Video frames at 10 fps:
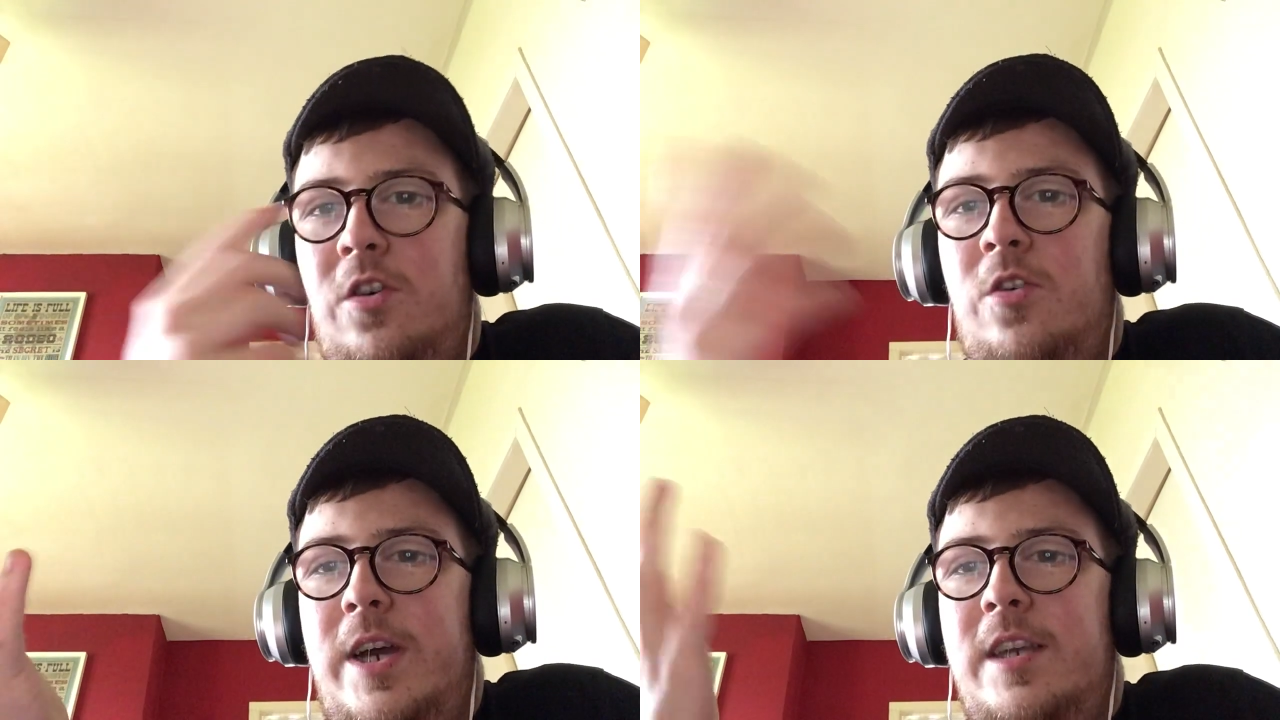
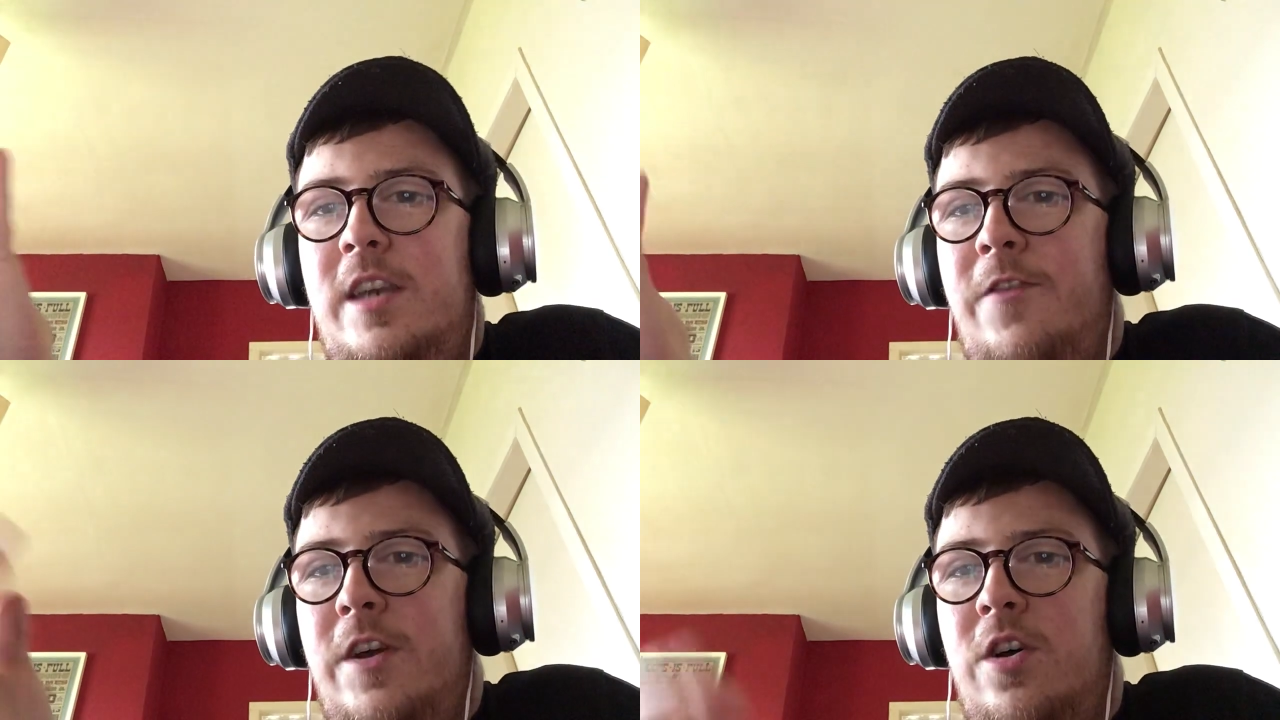quite
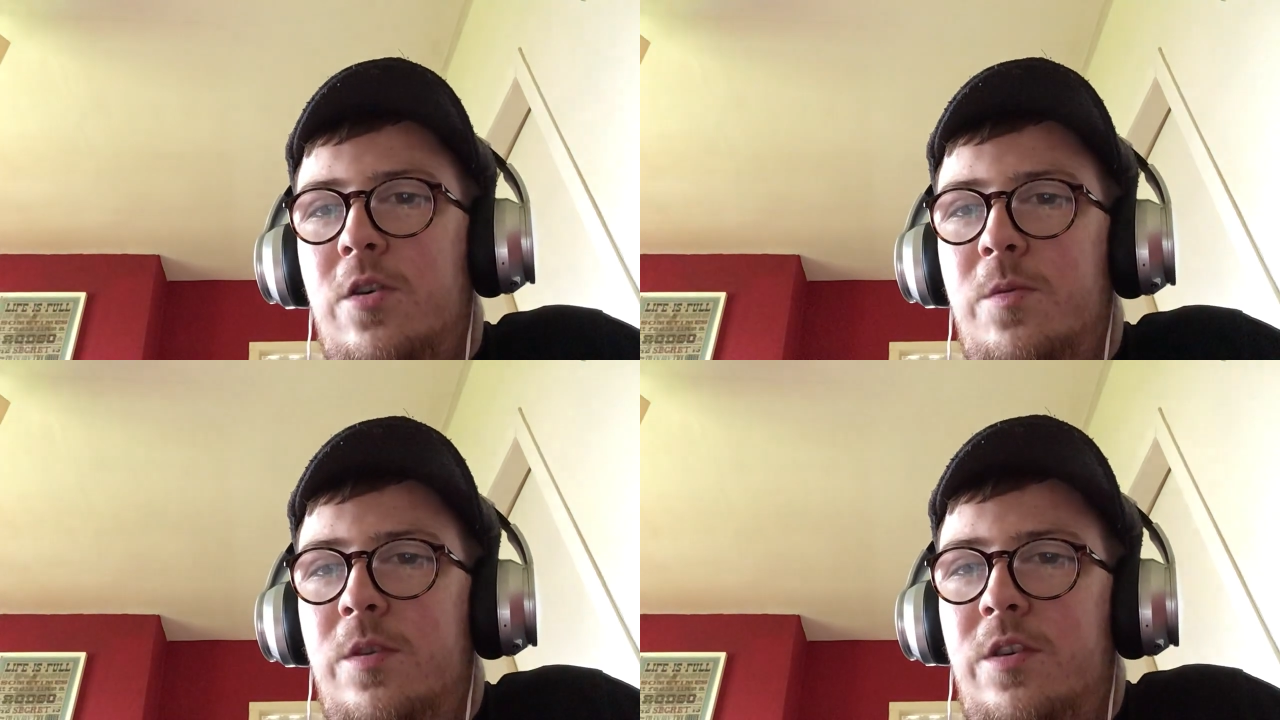
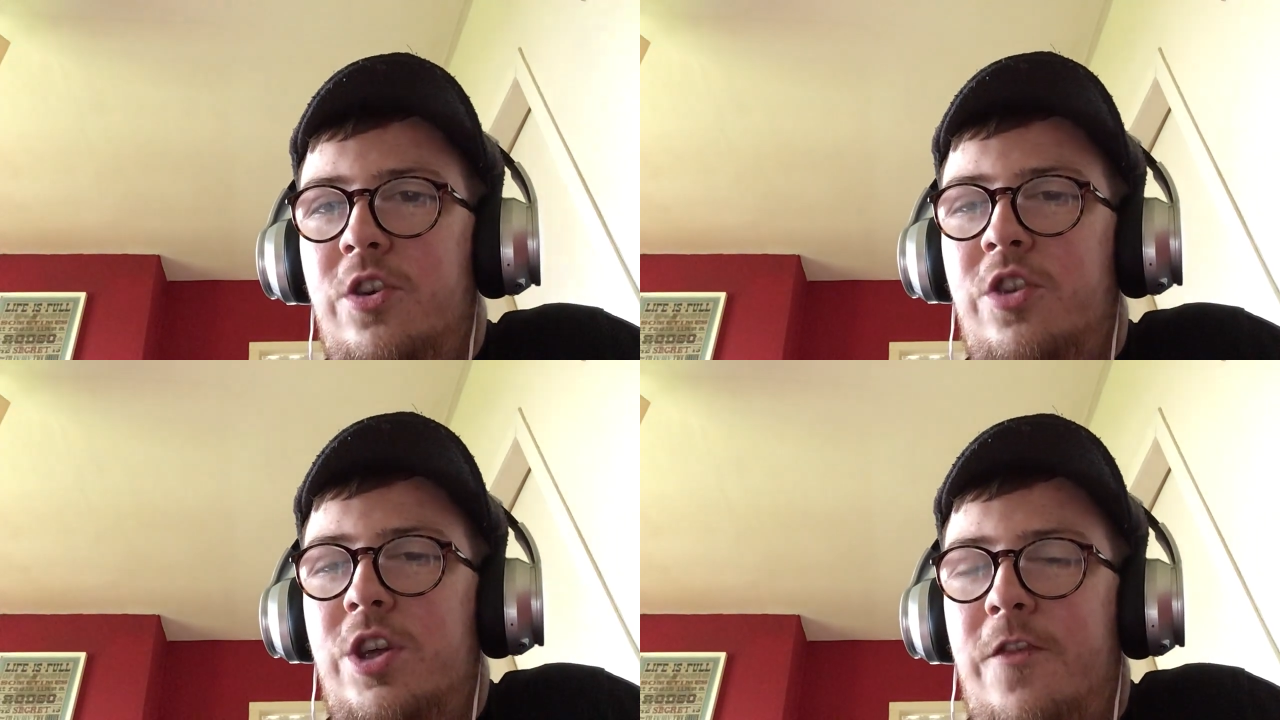difficult,
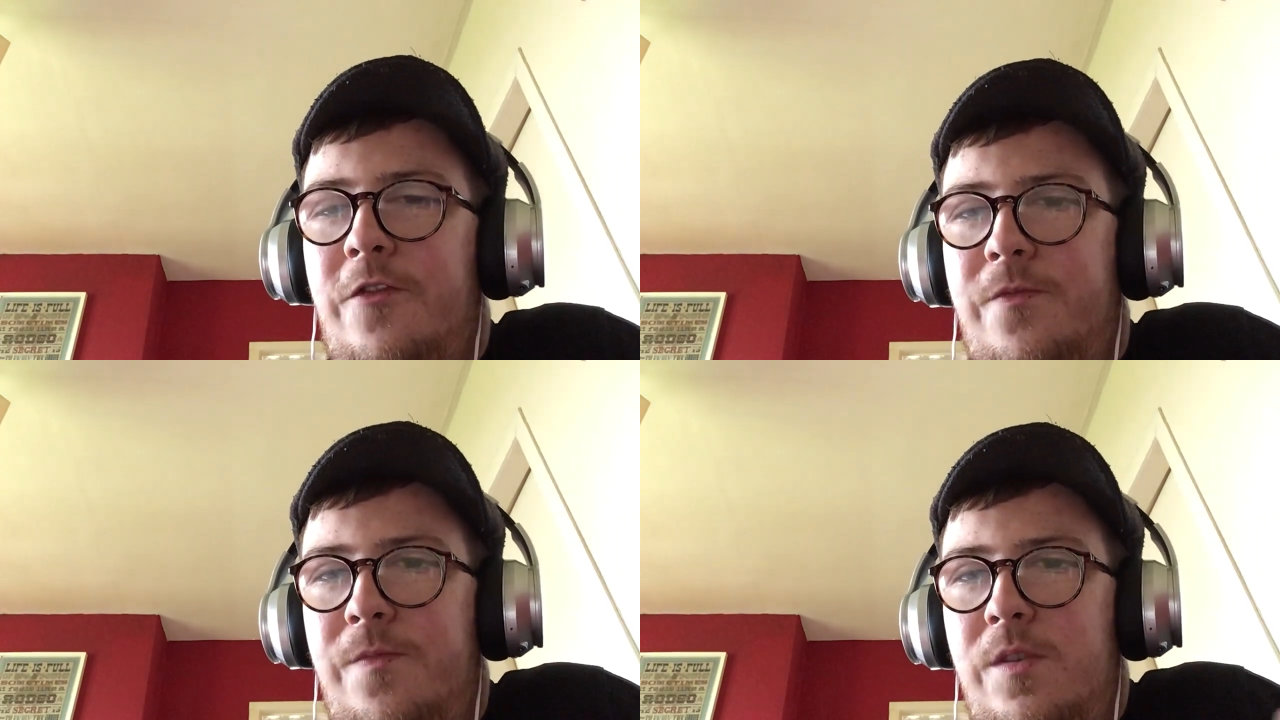losing your
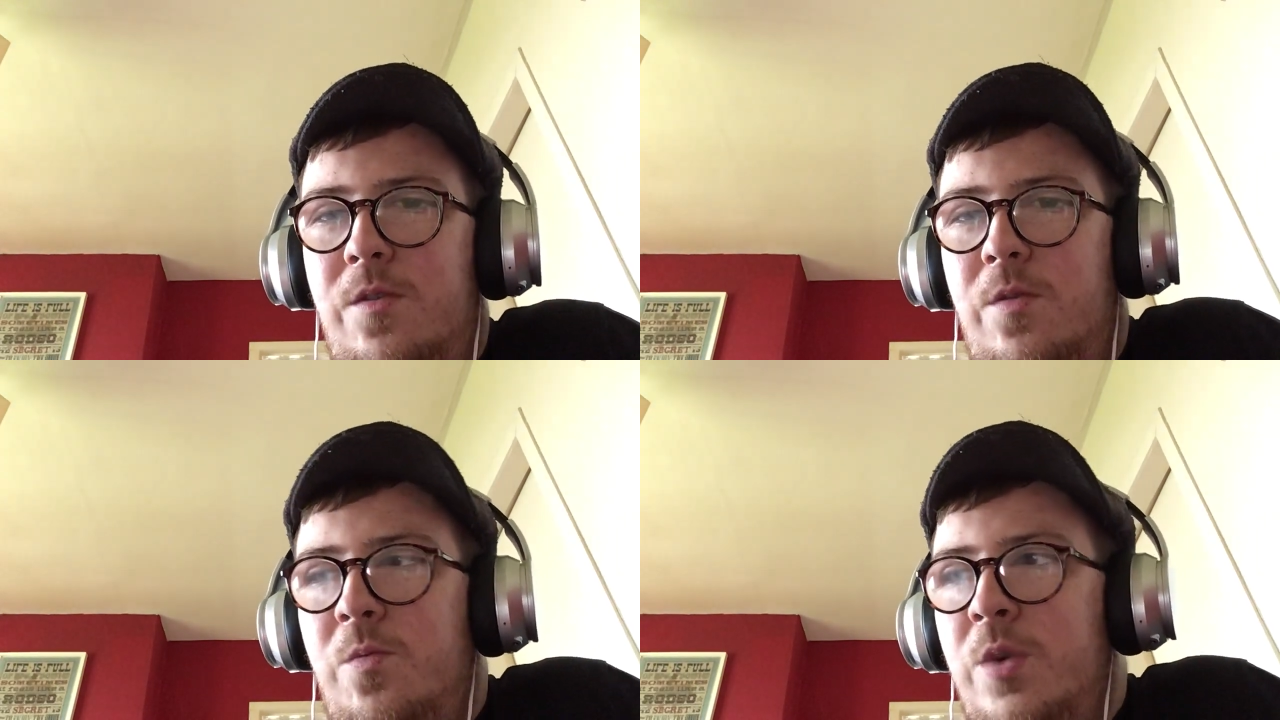
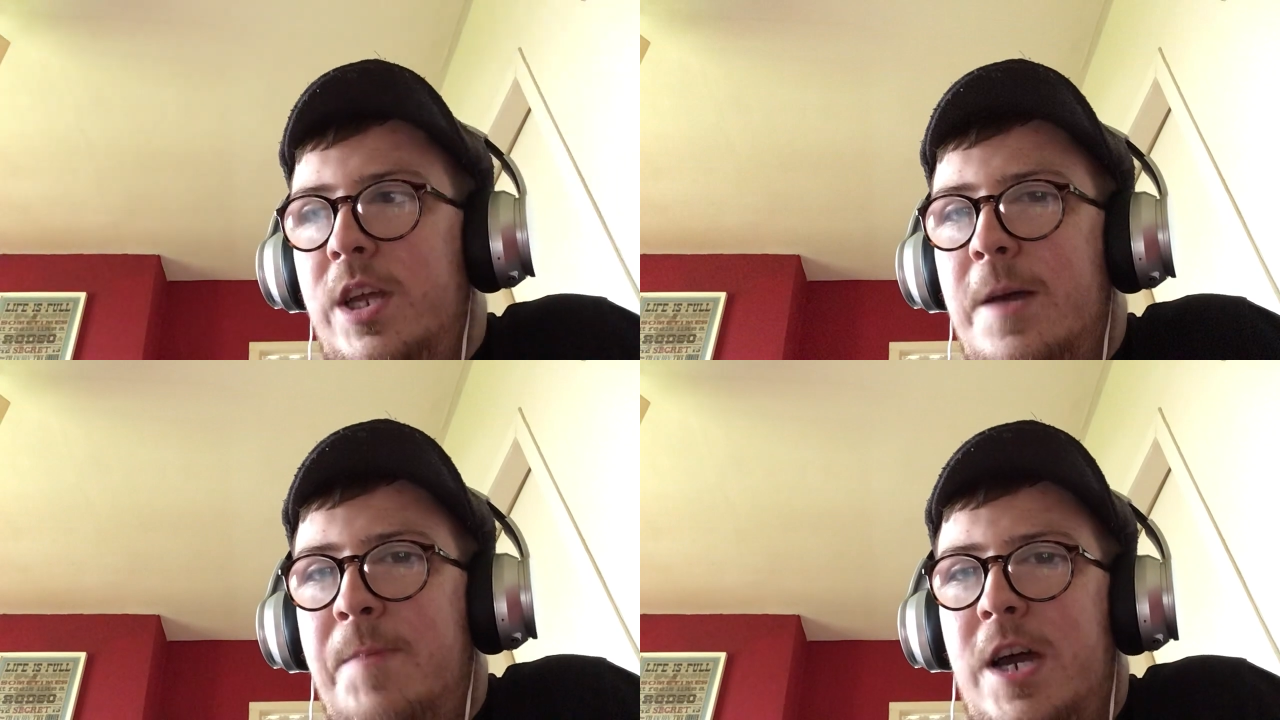one
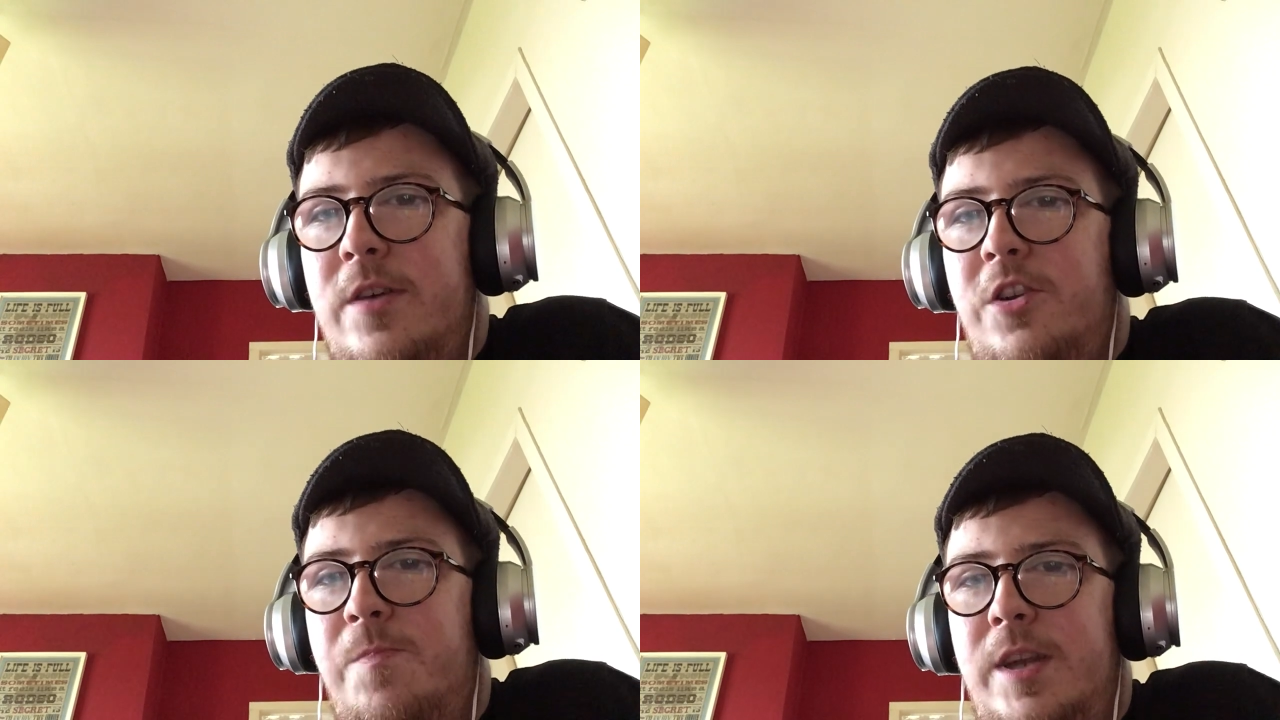of your parents.